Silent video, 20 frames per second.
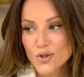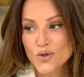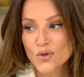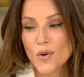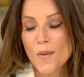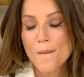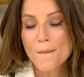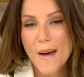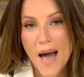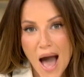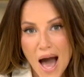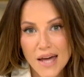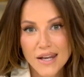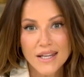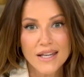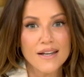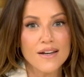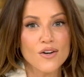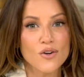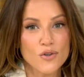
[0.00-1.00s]

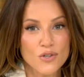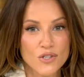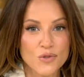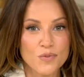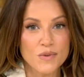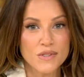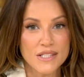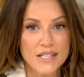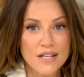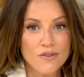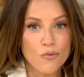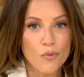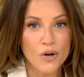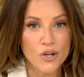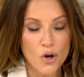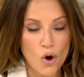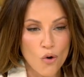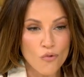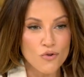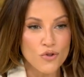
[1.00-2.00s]
dramatic Christmas Eve
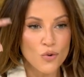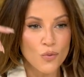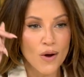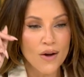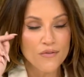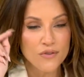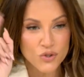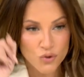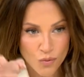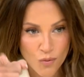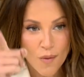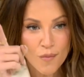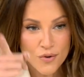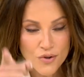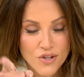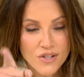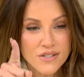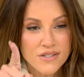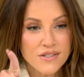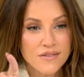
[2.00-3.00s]
win over the Ravens. Remember
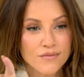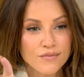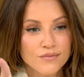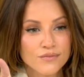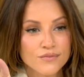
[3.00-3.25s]
this?